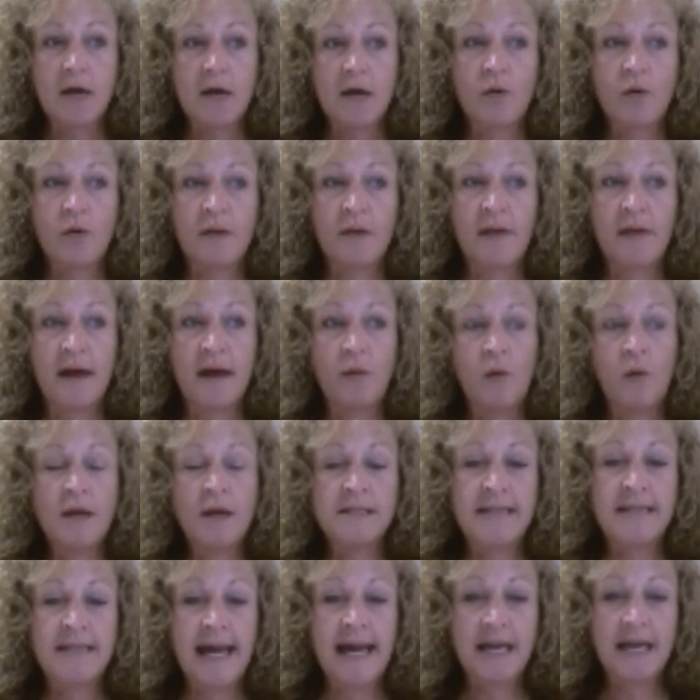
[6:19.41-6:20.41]
Well, then
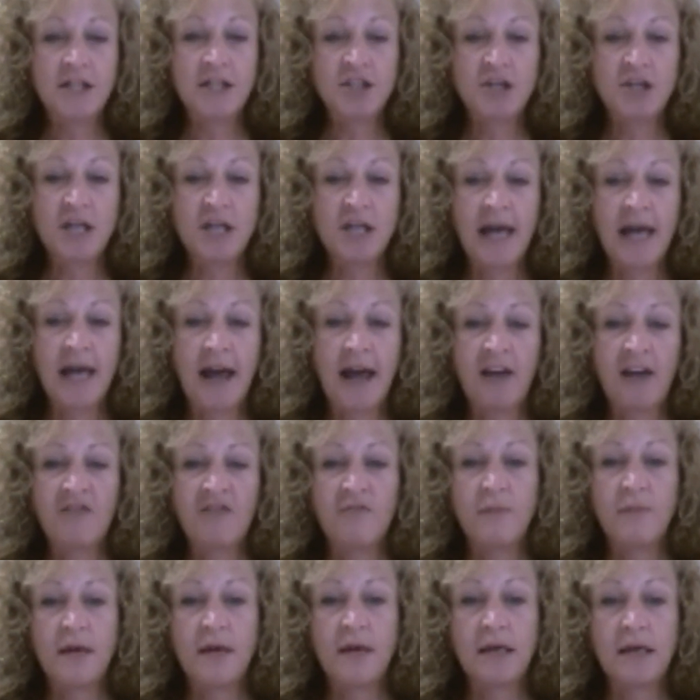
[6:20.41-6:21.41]
one day she gave
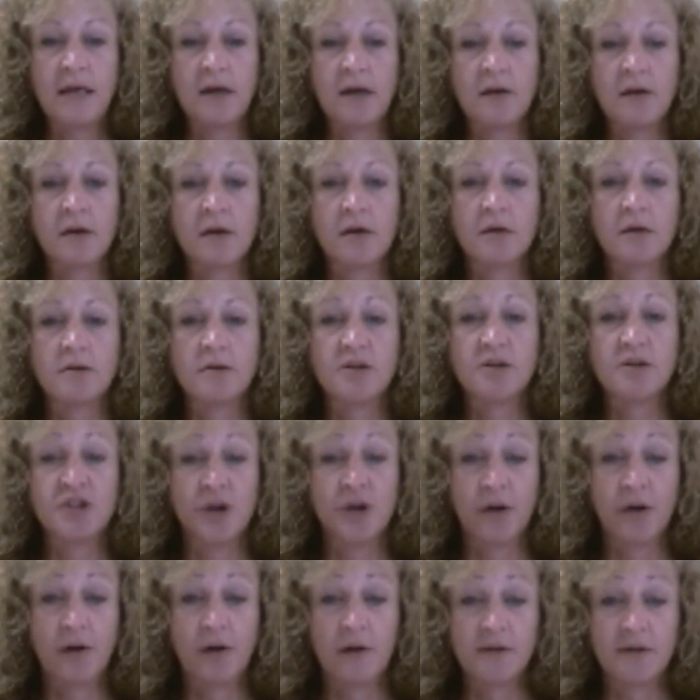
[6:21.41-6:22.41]
me her
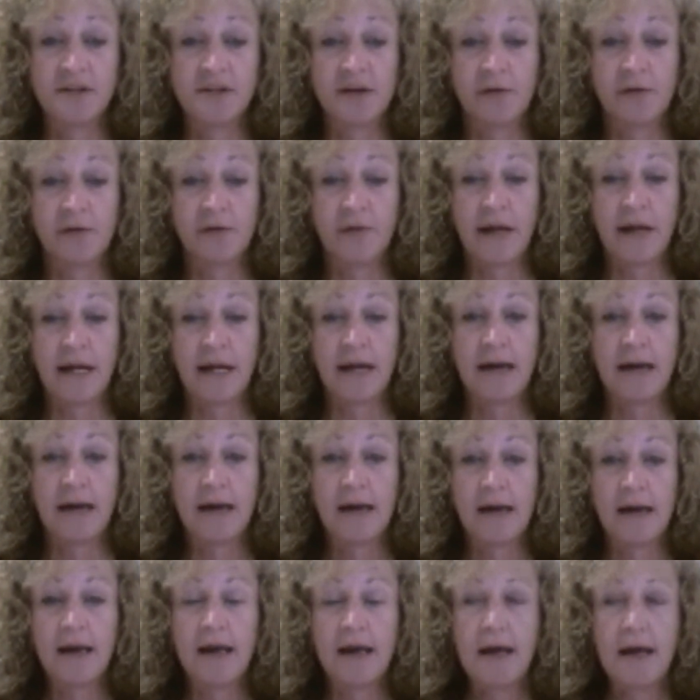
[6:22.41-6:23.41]
journal to read.
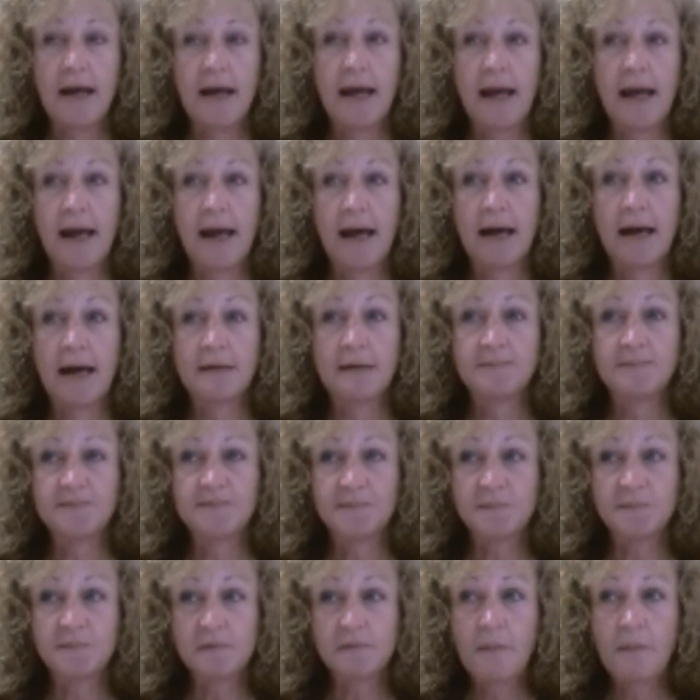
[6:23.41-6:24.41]
And
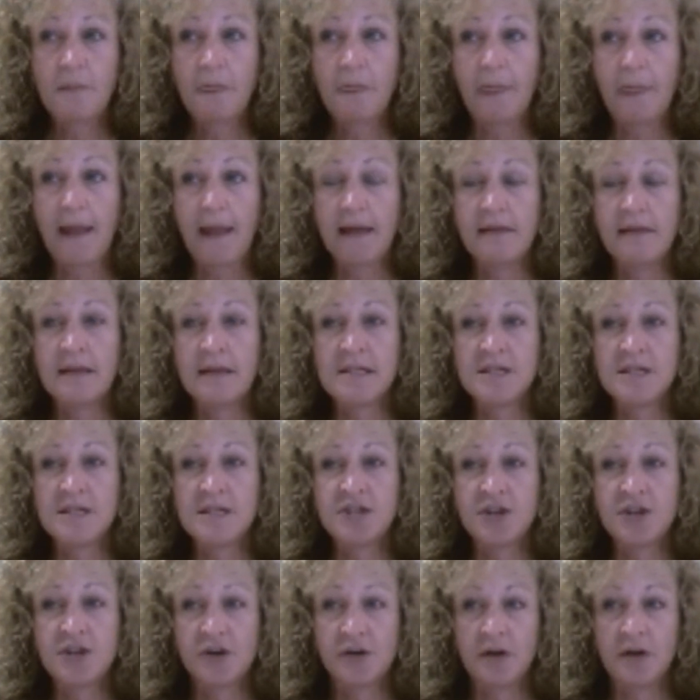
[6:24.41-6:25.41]
this
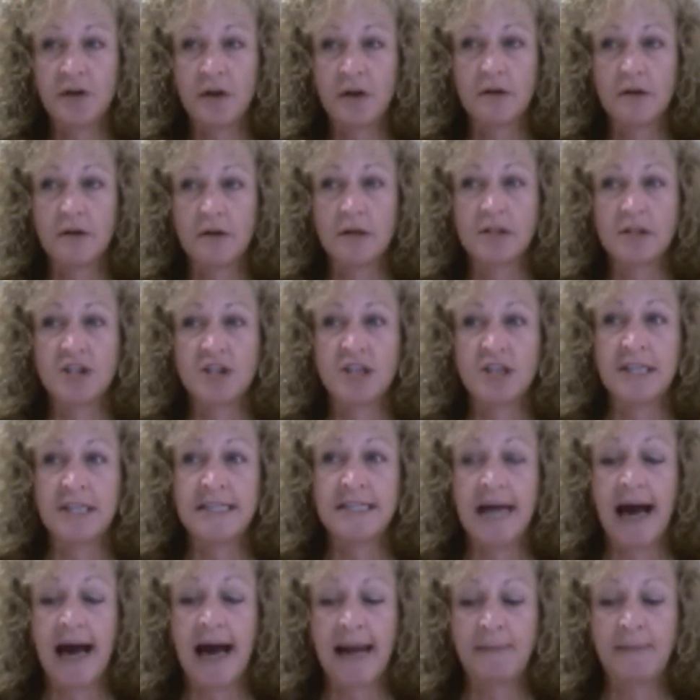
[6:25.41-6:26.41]
journal she
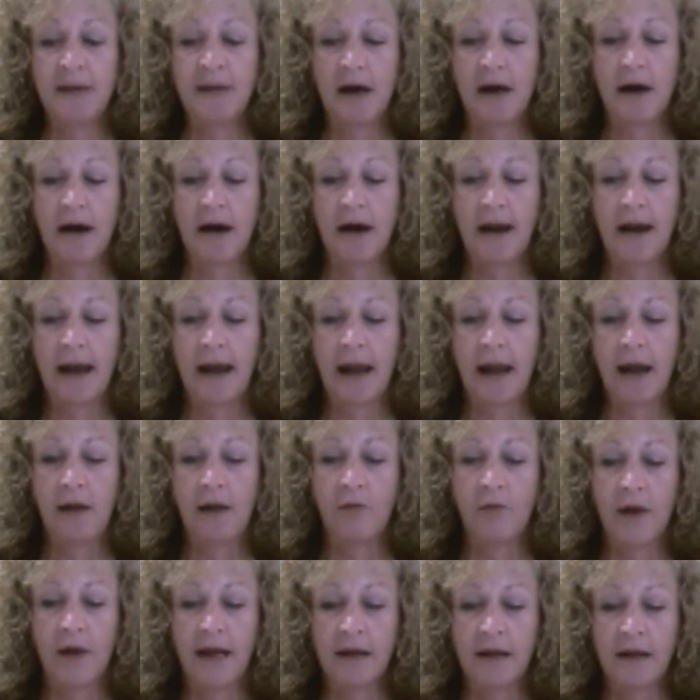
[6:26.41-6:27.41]
typed on a
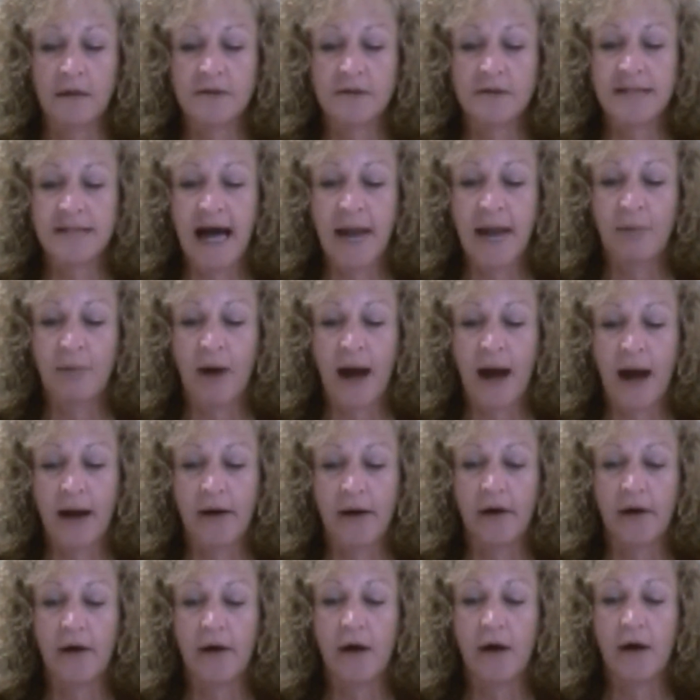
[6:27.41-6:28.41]
regular
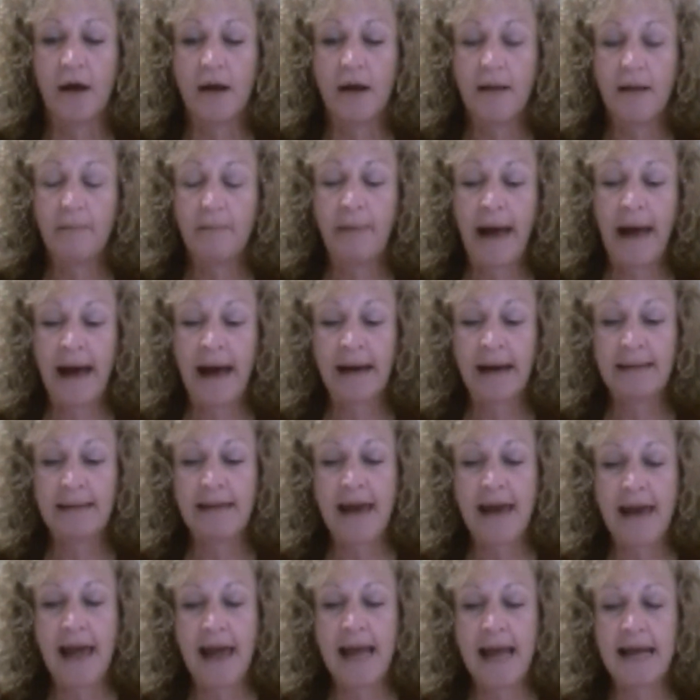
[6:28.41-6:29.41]
typewriter back in the
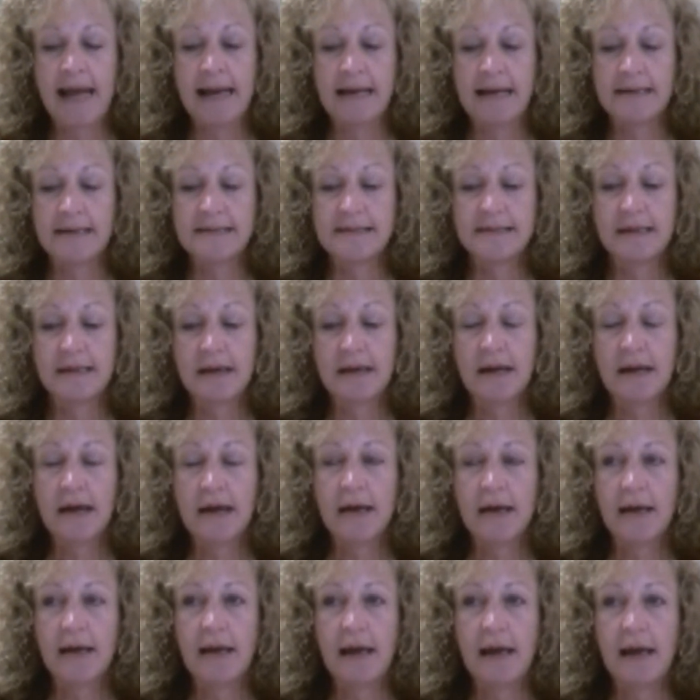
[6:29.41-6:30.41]
80s.
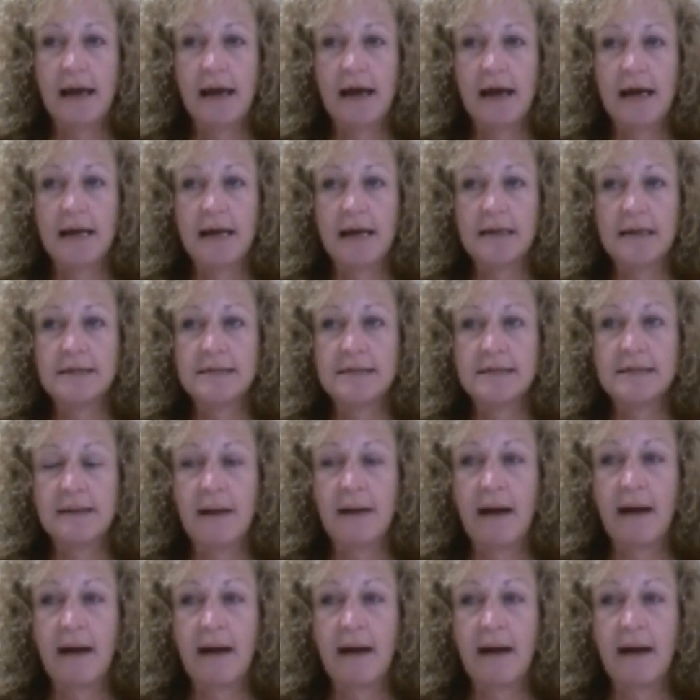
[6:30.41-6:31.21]
And